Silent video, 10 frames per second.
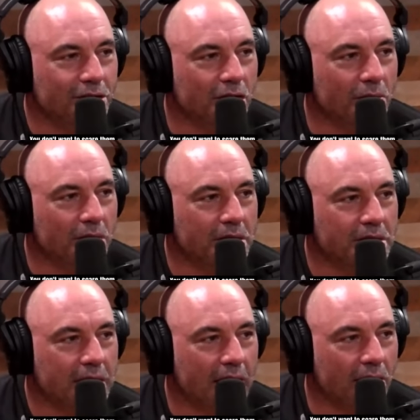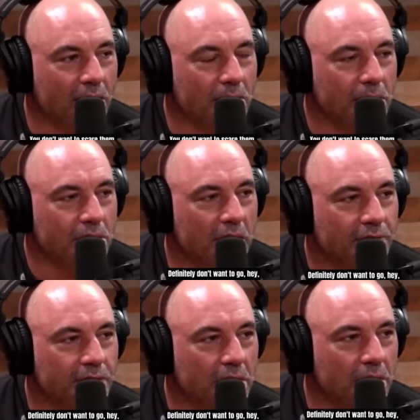you don't want to scare him. You
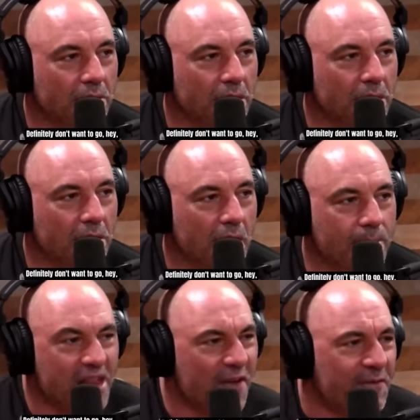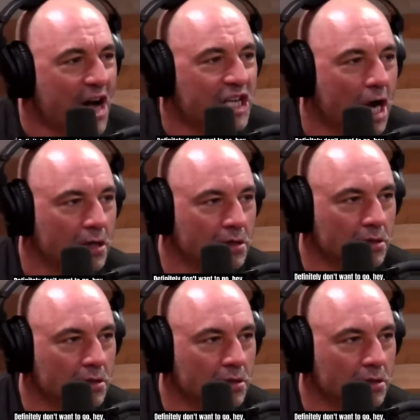definitely don't want to go hey motherfucker.